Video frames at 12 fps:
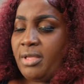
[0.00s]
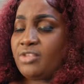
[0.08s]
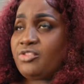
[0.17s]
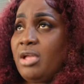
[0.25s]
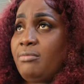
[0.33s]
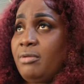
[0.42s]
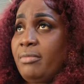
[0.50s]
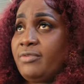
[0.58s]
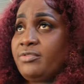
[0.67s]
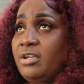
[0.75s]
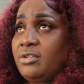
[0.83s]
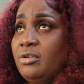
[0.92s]
try to remember
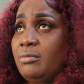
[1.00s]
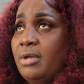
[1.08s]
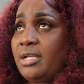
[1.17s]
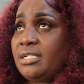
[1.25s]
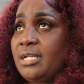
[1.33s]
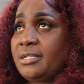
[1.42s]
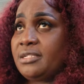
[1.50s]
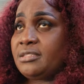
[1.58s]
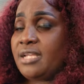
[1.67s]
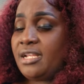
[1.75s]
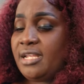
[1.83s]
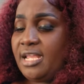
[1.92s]
Jerry number and I'll just
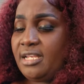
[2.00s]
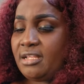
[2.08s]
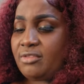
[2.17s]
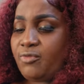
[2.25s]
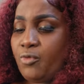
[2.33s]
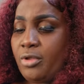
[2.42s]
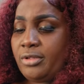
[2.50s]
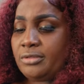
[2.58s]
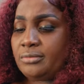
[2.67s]
the next one.